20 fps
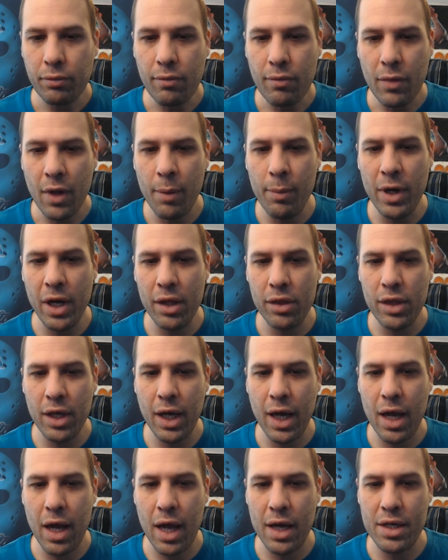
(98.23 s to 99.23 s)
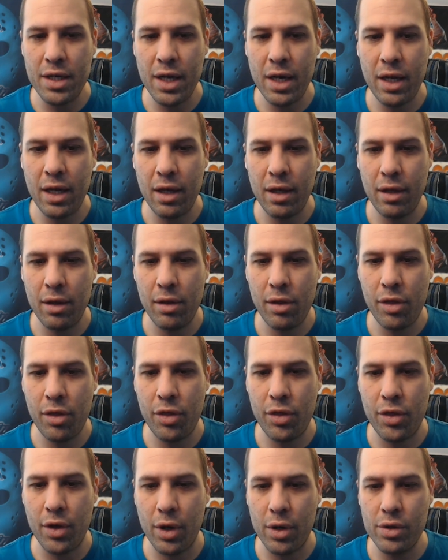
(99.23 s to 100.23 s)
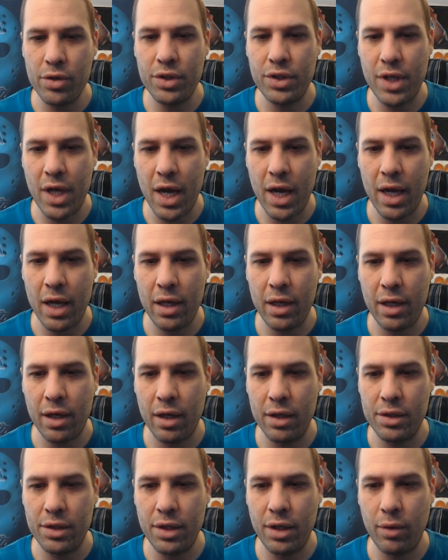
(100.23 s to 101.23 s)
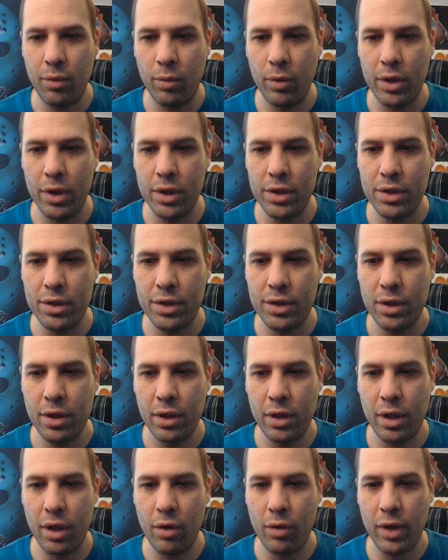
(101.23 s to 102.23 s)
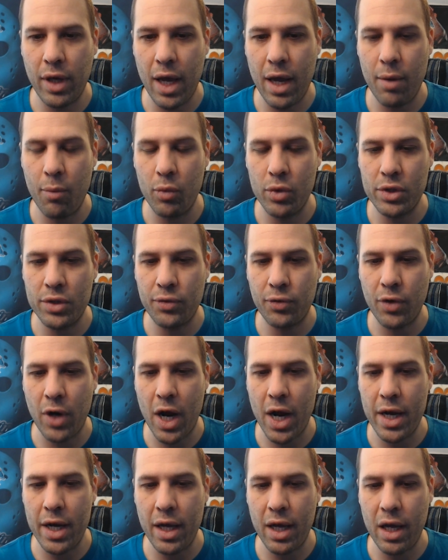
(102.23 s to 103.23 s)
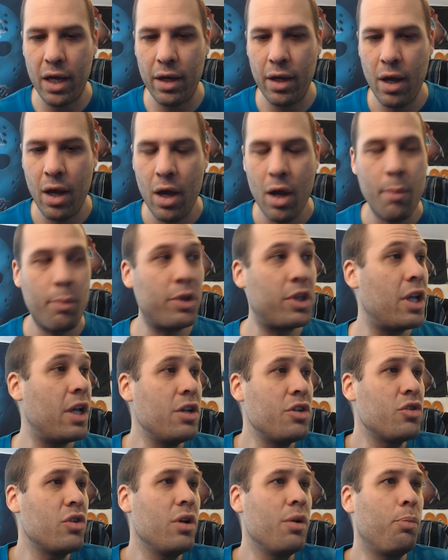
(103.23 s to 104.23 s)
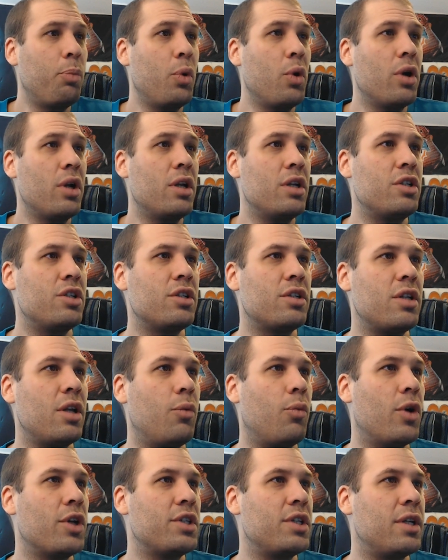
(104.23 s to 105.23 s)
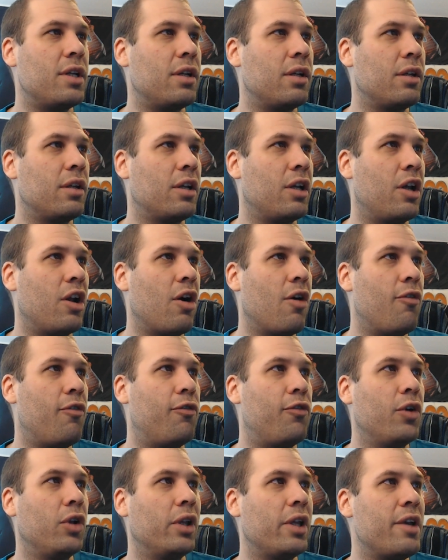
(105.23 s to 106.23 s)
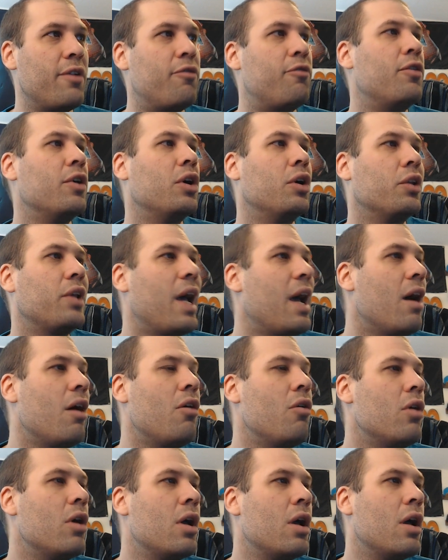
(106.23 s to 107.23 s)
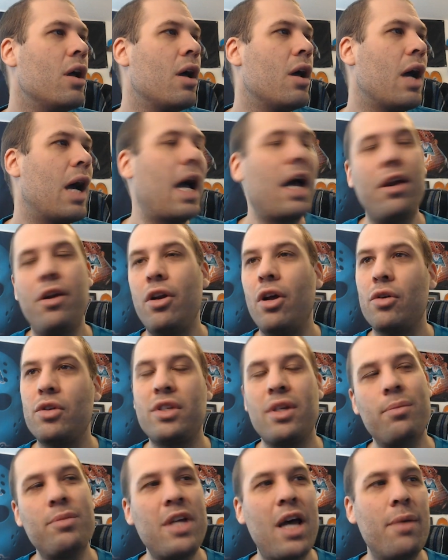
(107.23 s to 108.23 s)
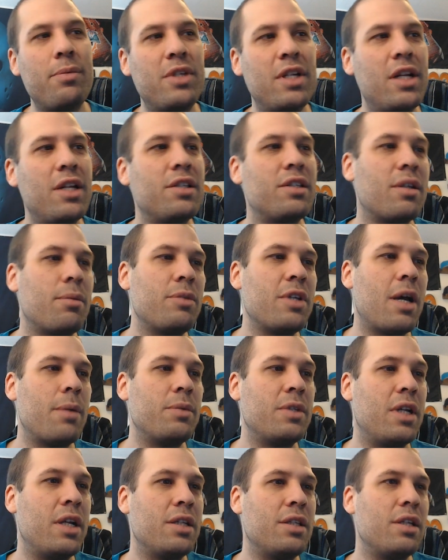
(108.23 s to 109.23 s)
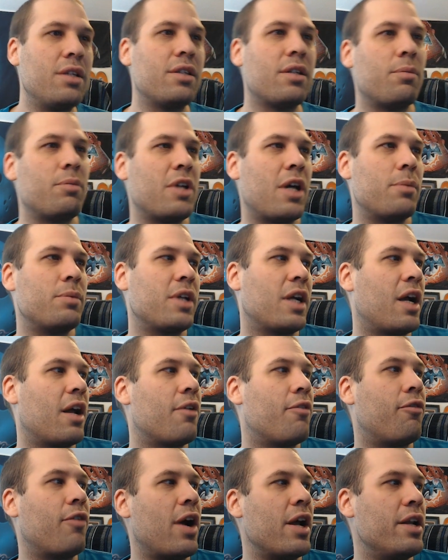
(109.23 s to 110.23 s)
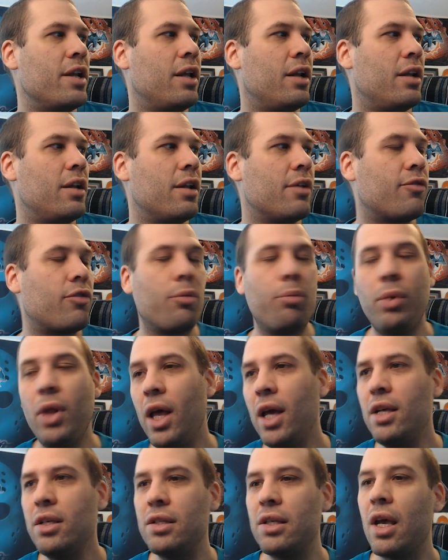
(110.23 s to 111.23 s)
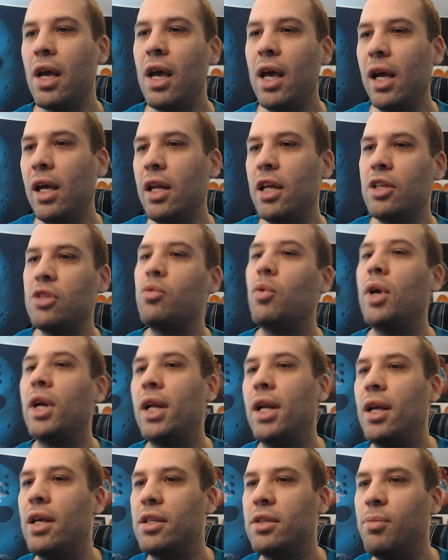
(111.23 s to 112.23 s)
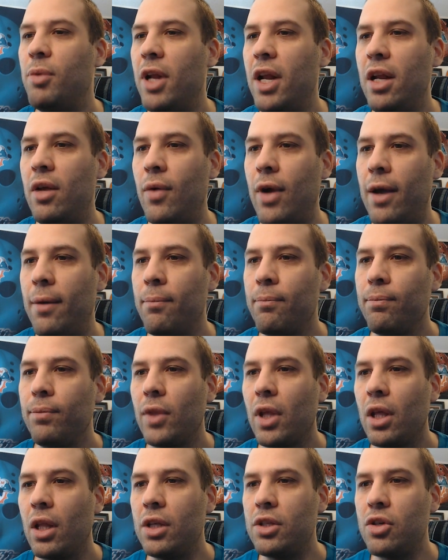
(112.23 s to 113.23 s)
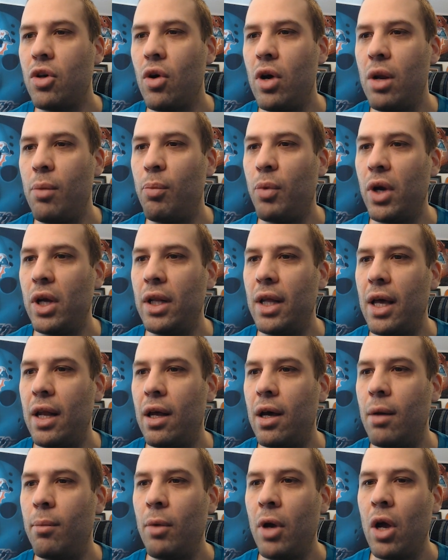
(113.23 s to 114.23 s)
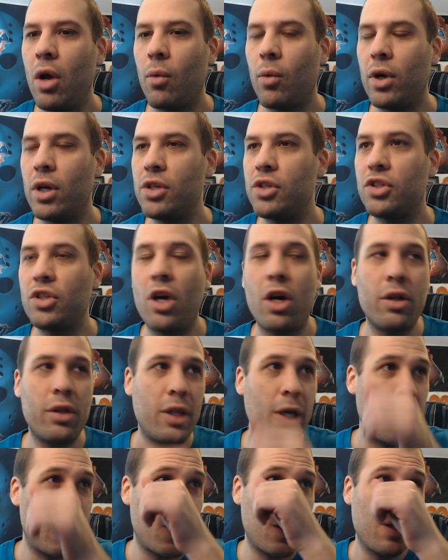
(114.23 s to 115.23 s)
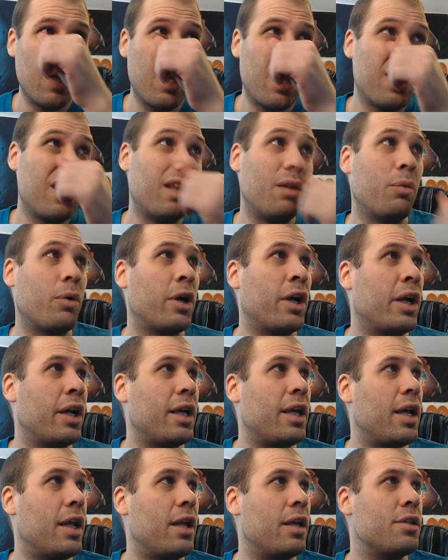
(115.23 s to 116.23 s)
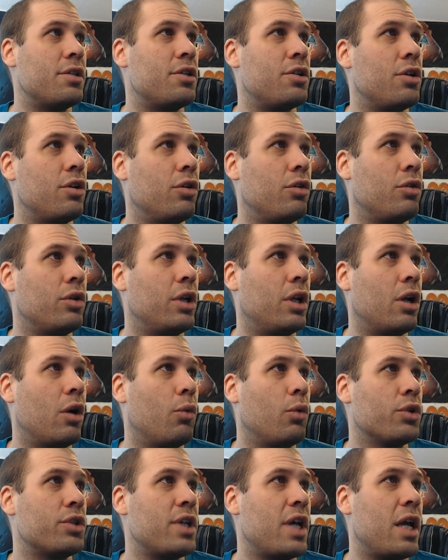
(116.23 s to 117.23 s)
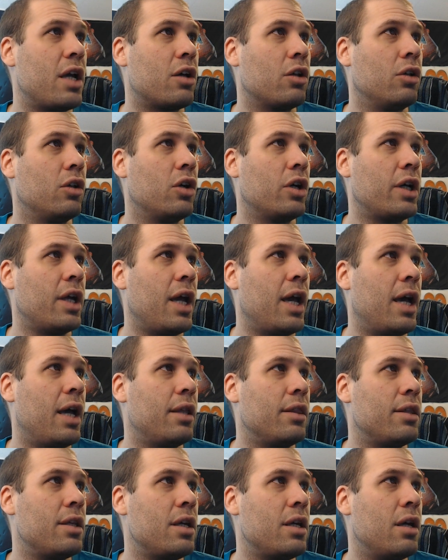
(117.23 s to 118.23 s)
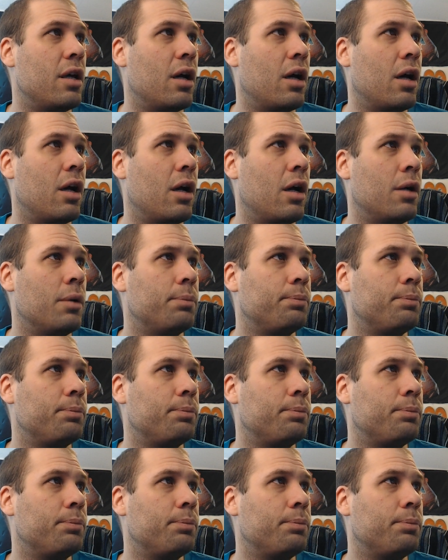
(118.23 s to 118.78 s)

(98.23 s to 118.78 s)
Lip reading: did it Thursday because it was, game was Friday. But the injury report, it wasn't, fully filled out. I don't know. Sometimes it is, sometimes it isn't. Sometimes I got to find it in a different place. It is what it is. But anyway, let's go ahead and bring that up. We're going to start there. Then we're going to get into, we'll take a look at the